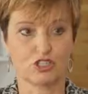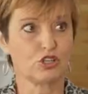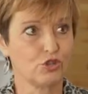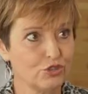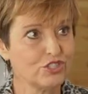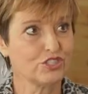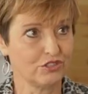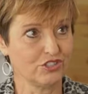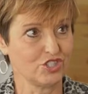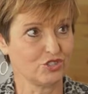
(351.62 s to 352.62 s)
glued
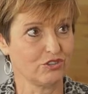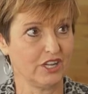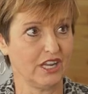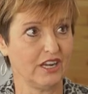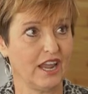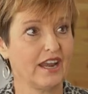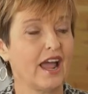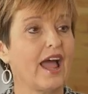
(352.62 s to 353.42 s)
to the screen and